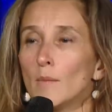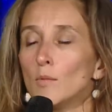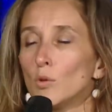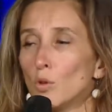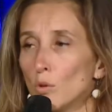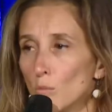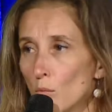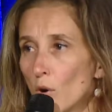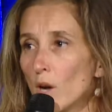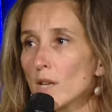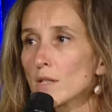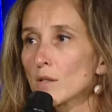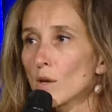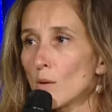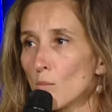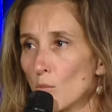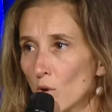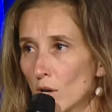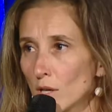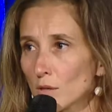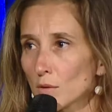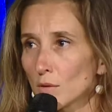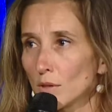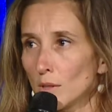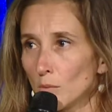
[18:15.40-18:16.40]
Before,
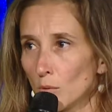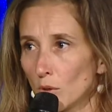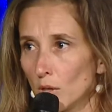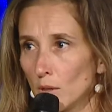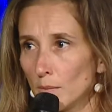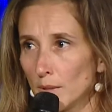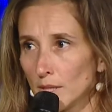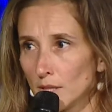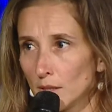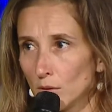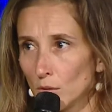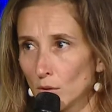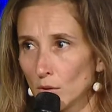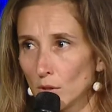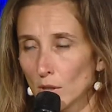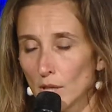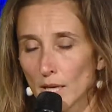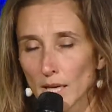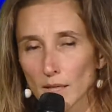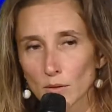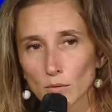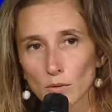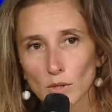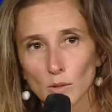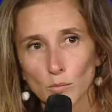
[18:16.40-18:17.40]
we would focus
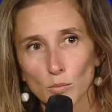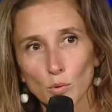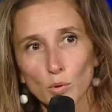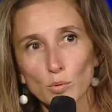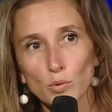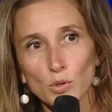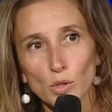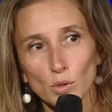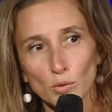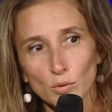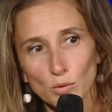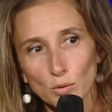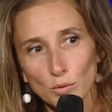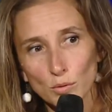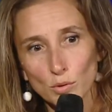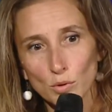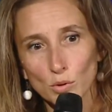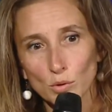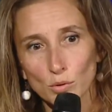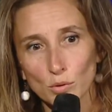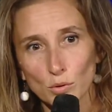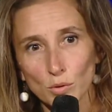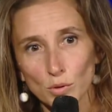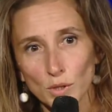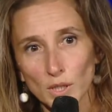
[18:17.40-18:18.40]
on
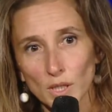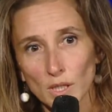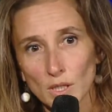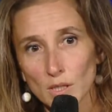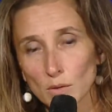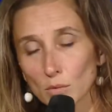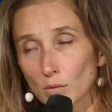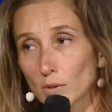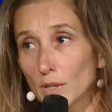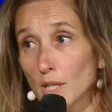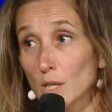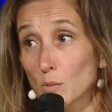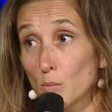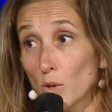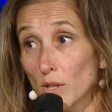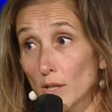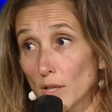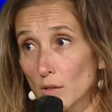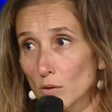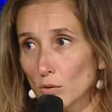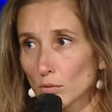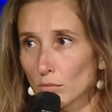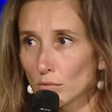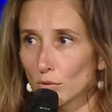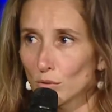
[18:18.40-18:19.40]
data collection,
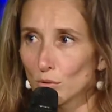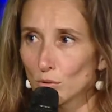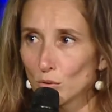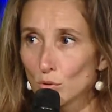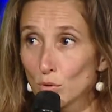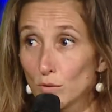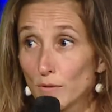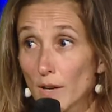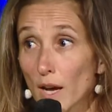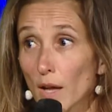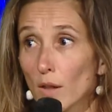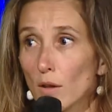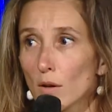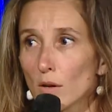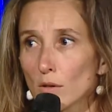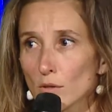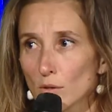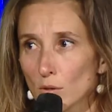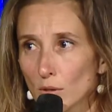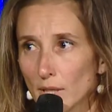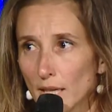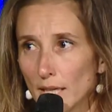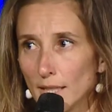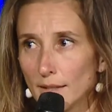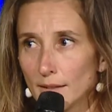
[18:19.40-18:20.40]
which is less and less the
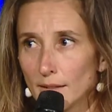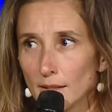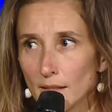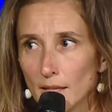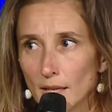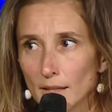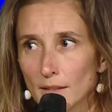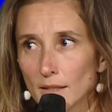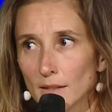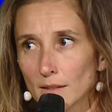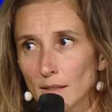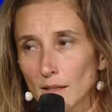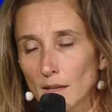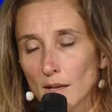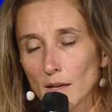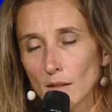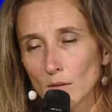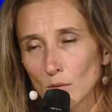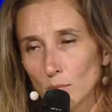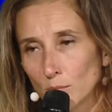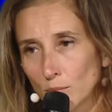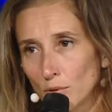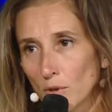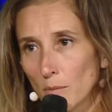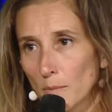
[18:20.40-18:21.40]
case. Now we're talking
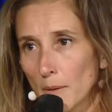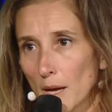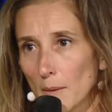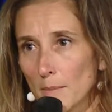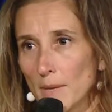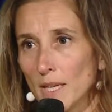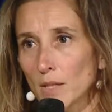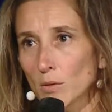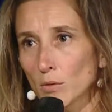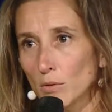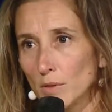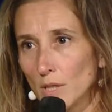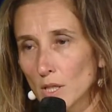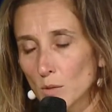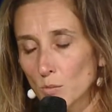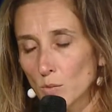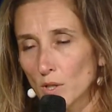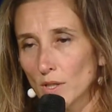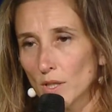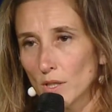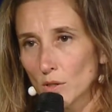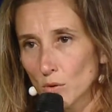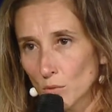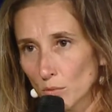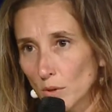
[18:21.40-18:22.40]
about governance and
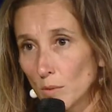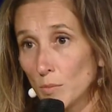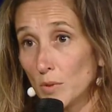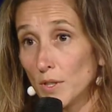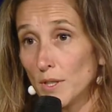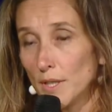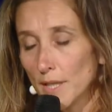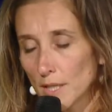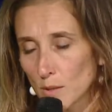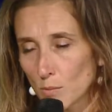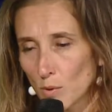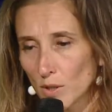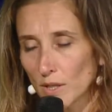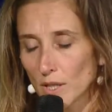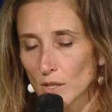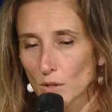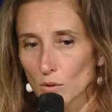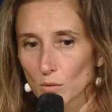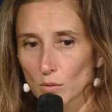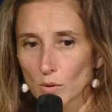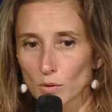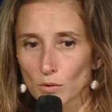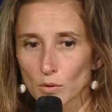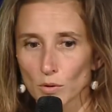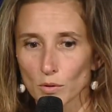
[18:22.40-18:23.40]
data quality in
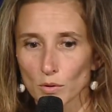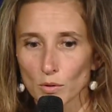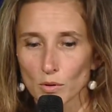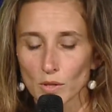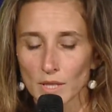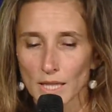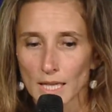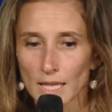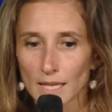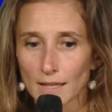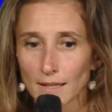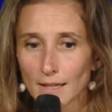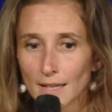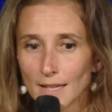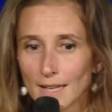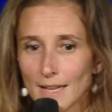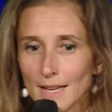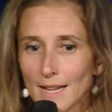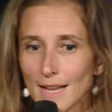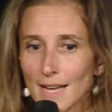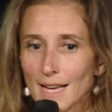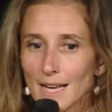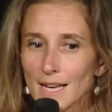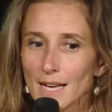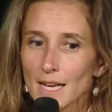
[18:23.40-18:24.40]
order to use it